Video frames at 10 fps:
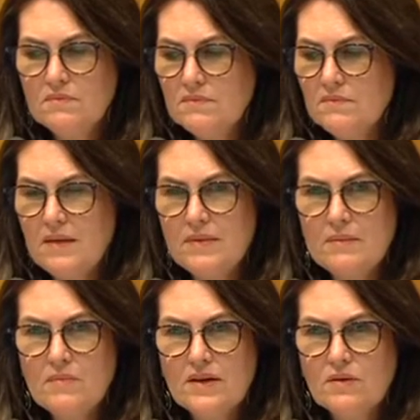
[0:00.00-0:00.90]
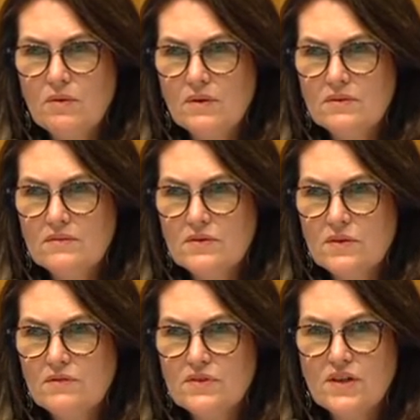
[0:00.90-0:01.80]
public might call it sort
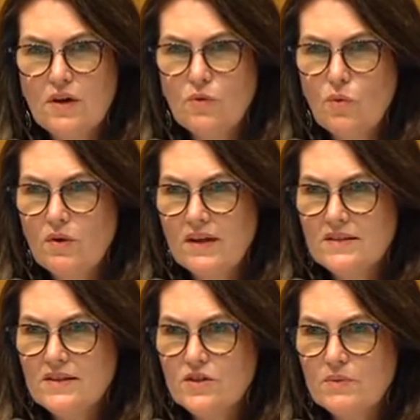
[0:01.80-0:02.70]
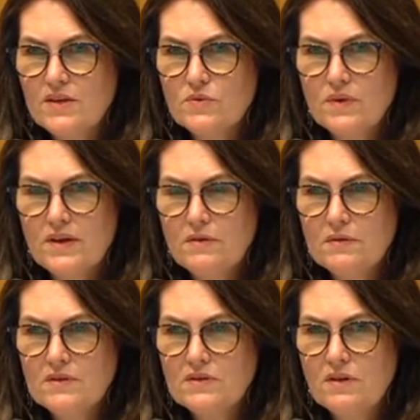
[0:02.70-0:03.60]
of a stonewalling situation, where you're
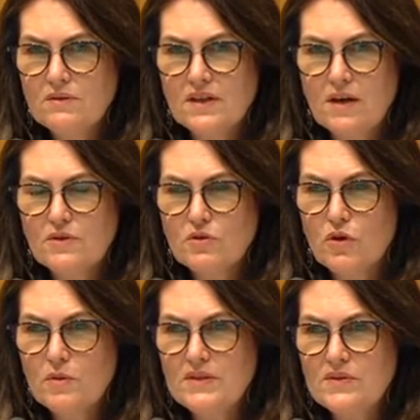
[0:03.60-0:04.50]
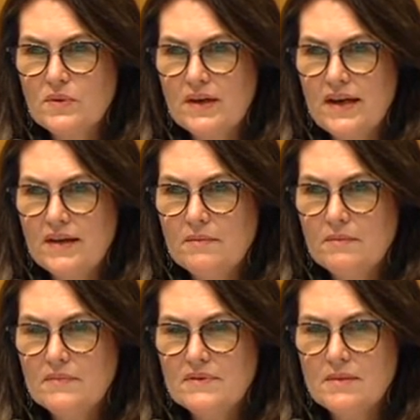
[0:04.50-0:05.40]
told to go into a room and sort it out,
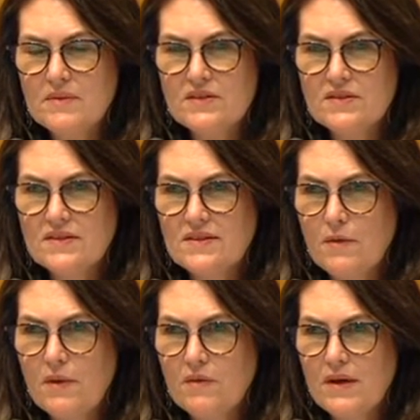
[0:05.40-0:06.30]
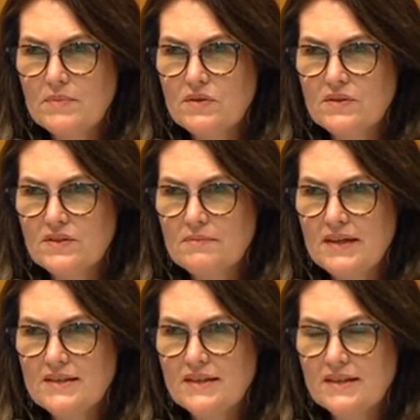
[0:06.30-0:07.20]
and somebody just sits there with their arms crossed and
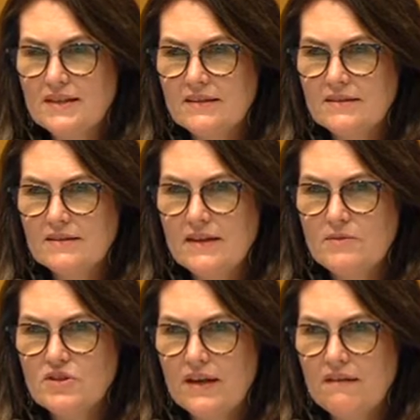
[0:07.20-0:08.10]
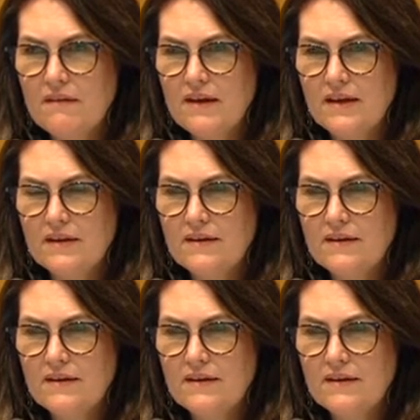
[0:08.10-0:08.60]
basically keeps shaking their head.